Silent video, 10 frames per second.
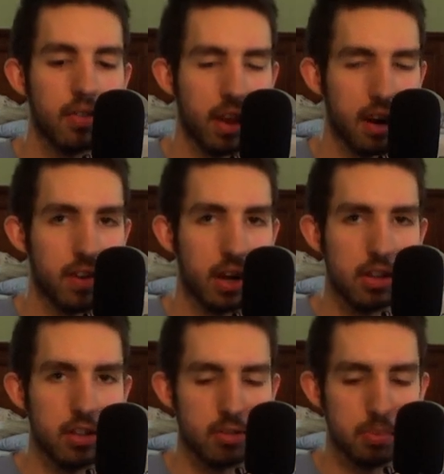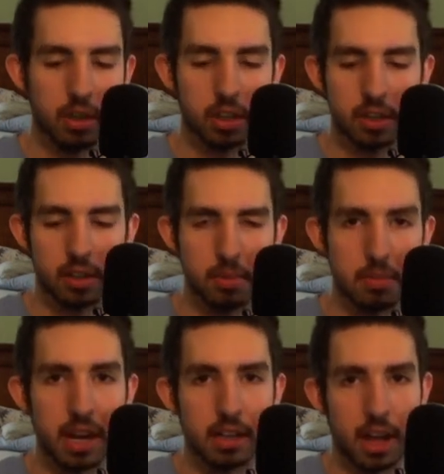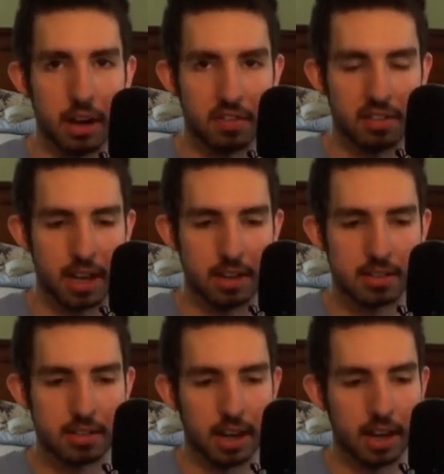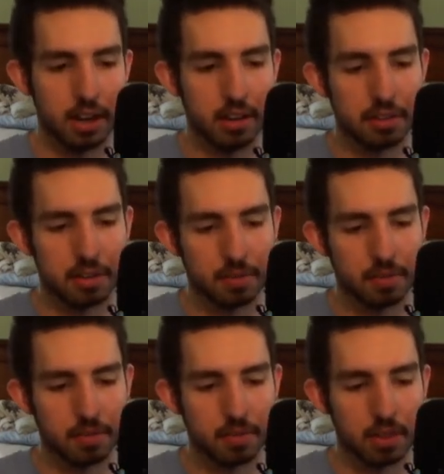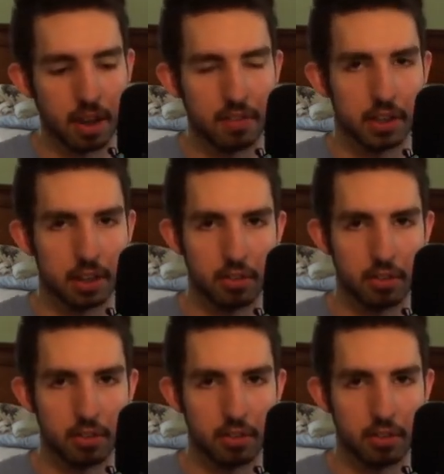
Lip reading: that I found in this book made a lot of sense, and I feel like